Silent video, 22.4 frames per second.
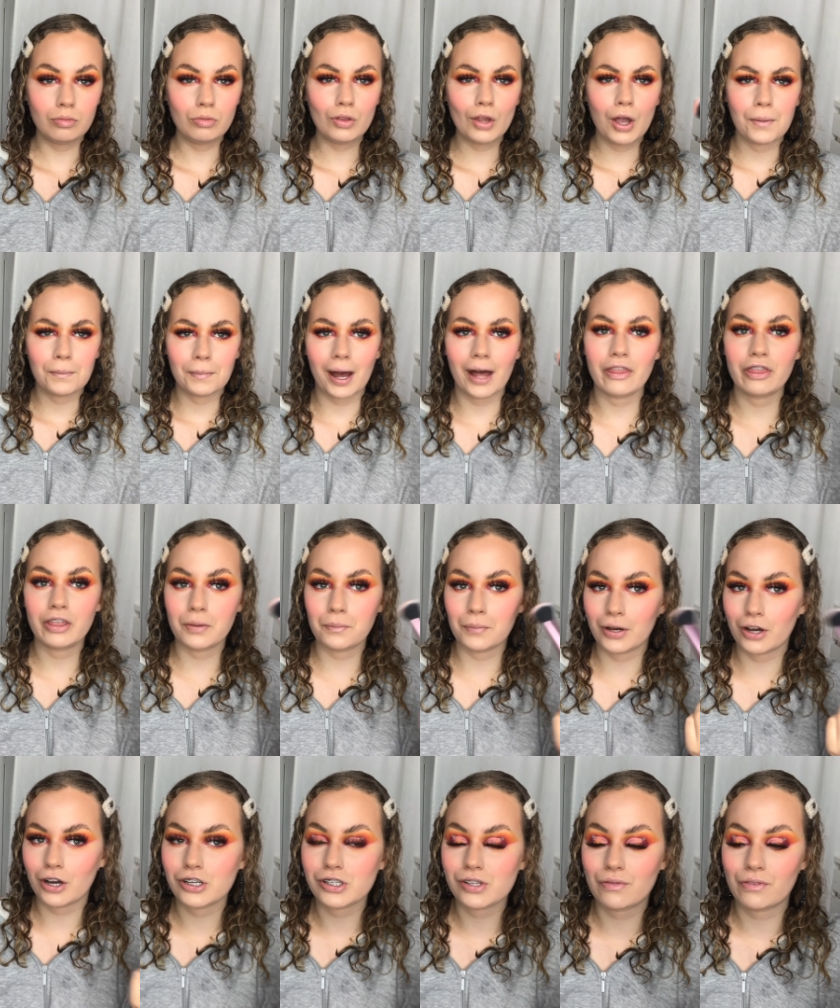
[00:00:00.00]
But I think
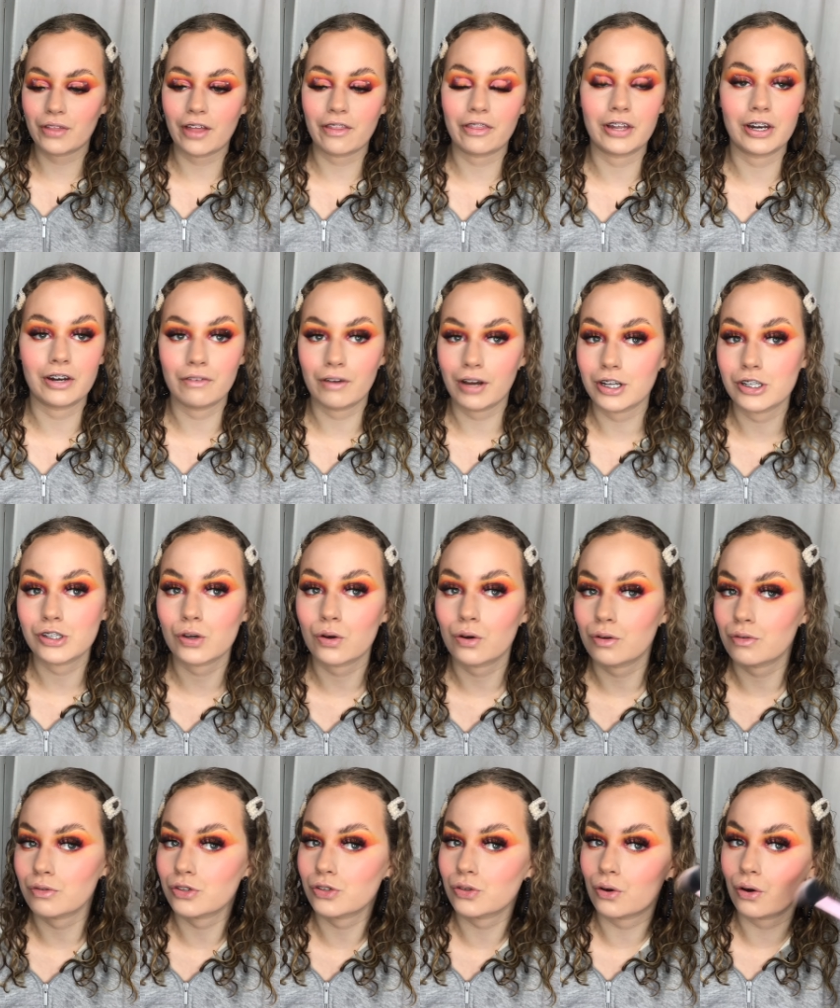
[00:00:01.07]
because of that then I've had to
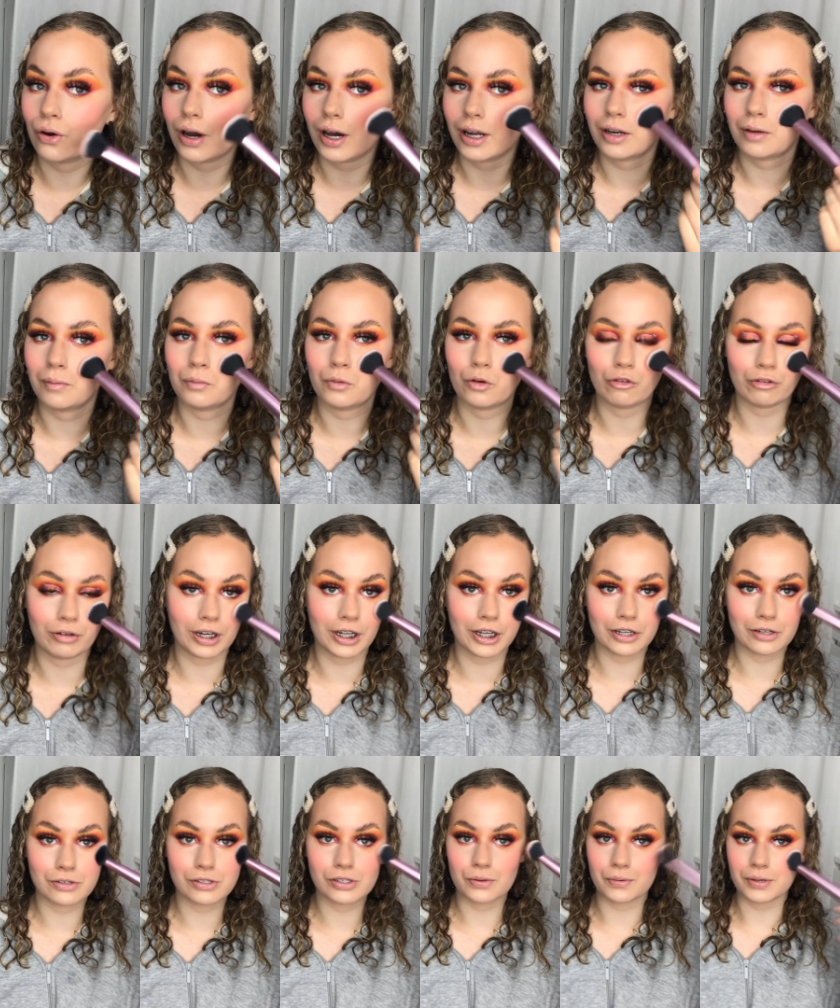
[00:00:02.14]
contour and I'm not really used
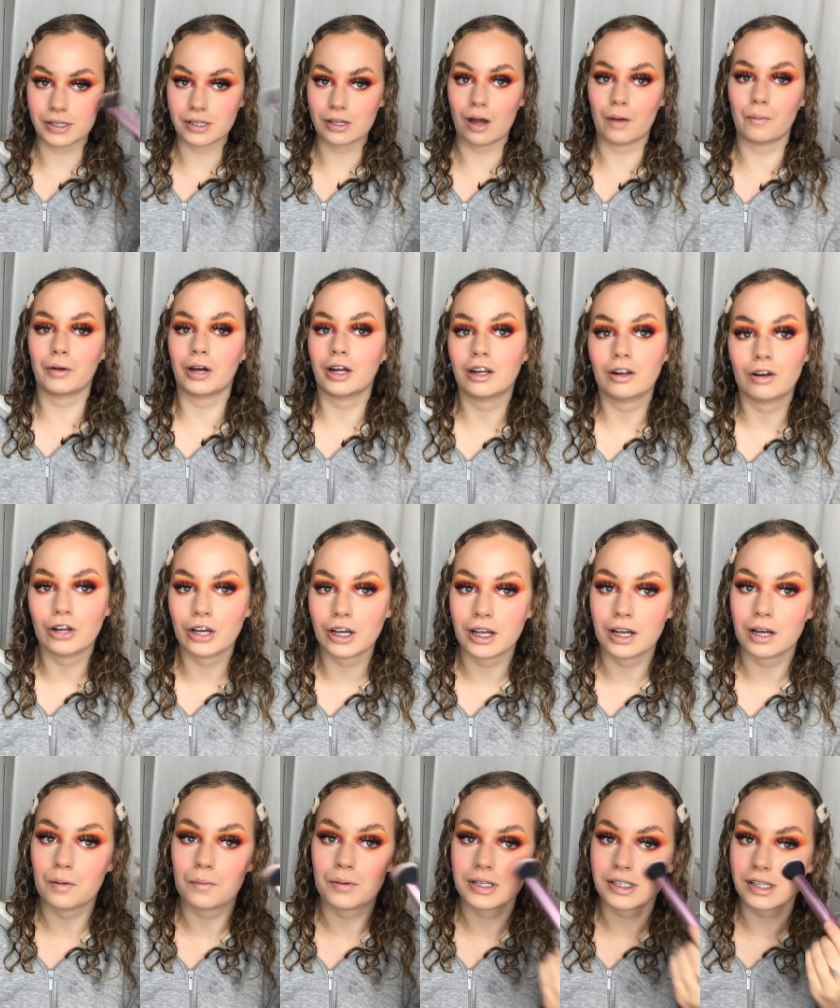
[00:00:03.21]
to it so I'm kind of looking at
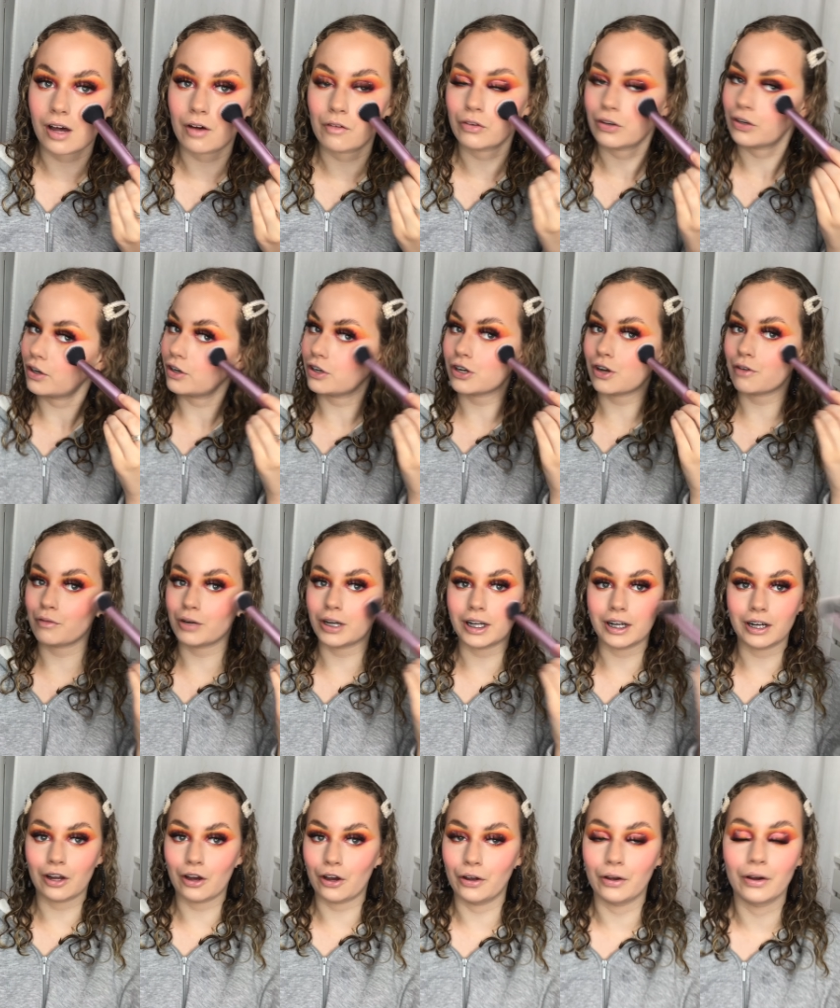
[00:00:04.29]
myself and I don't really
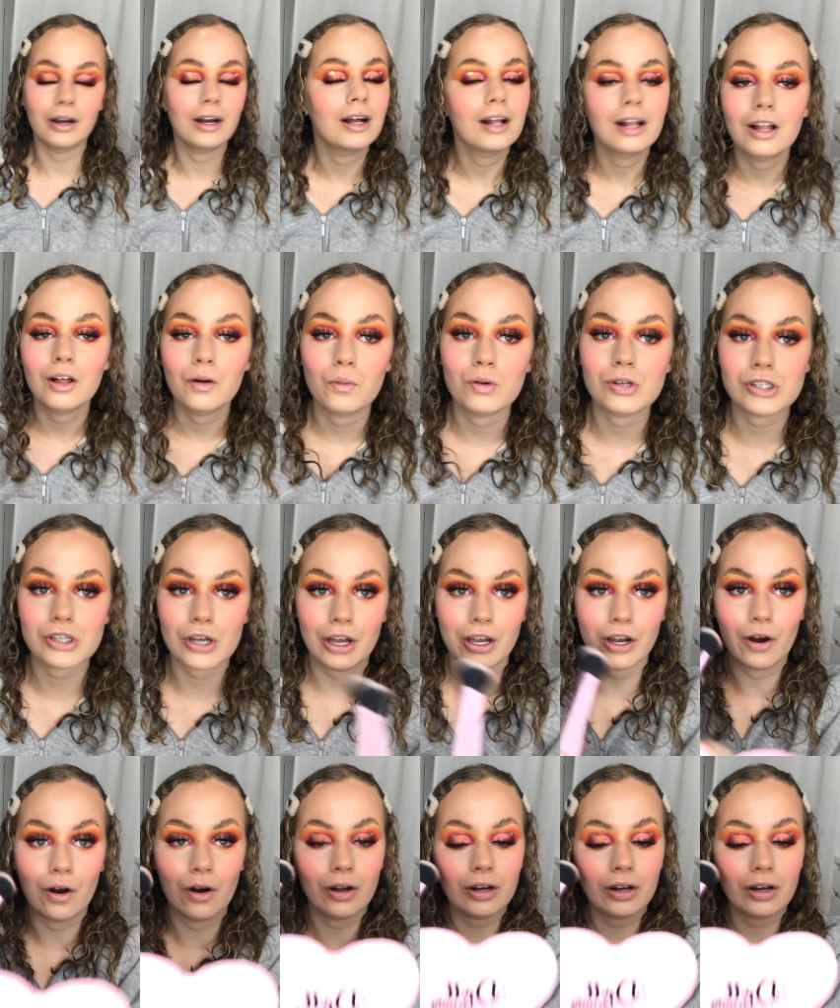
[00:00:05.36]
know what's going on.